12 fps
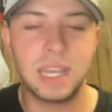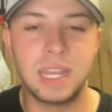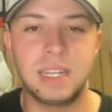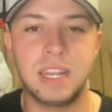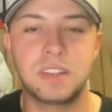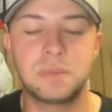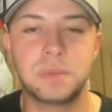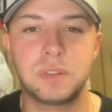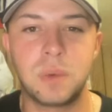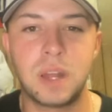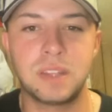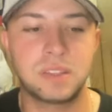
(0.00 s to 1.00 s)
and dansby
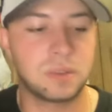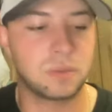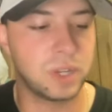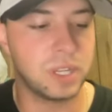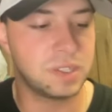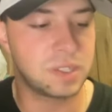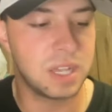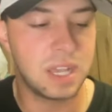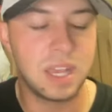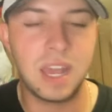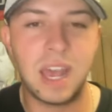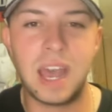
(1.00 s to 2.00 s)
swanson reached
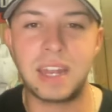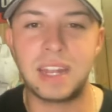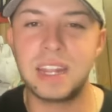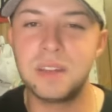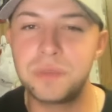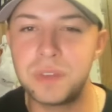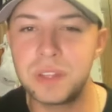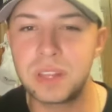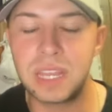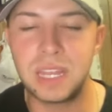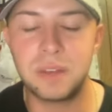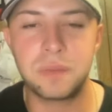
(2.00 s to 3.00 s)
on an
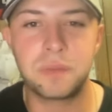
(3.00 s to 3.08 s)
infield hit,